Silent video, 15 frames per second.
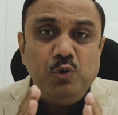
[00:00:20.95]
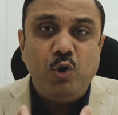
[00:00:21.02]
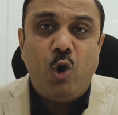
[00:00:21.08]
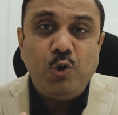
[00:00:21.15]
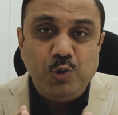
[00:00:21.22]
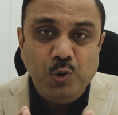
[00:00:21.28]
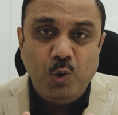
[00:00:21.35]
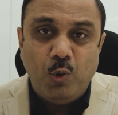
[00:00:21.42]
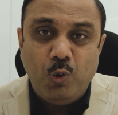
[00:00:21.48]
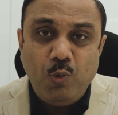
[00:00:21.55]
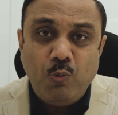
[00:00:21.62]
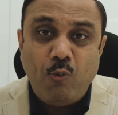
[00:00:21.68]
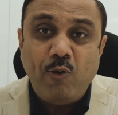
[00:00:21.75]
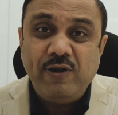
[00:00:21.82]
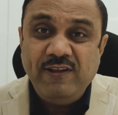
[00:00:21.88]
not know
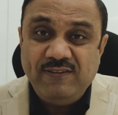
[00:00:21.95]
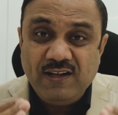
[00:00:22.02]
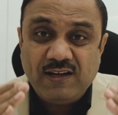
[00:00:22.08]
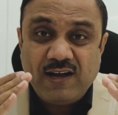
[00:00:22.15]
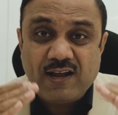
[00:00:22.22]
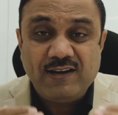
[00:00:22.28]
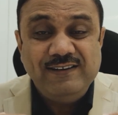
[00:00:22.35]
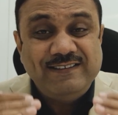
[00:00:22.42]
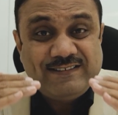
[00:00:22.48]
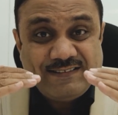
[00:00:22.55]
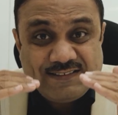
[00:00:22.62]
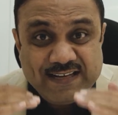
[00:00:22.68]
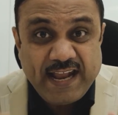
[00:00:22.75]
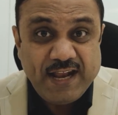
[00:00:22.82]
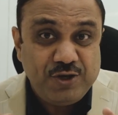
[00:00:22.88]
what is the current
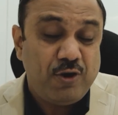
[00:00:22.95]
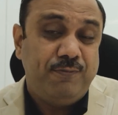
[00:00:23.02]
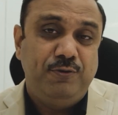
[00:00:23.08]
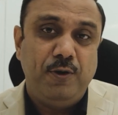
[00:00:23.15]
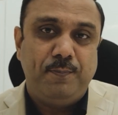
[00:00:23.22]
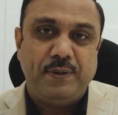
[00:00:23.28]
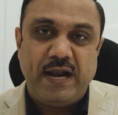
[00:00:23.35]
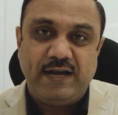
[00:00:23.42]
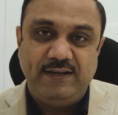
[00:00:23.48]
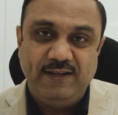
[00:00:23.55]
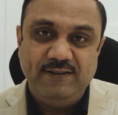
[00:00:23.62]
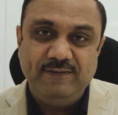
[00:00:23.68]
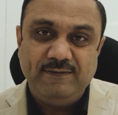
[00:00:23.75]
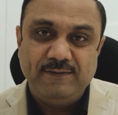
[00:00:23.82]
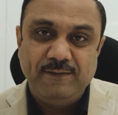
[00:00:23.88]
stage of your
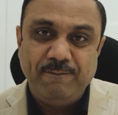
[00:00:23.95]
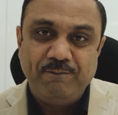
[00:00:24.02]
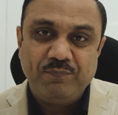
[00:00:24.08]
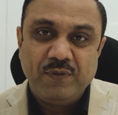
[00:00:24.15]
practice,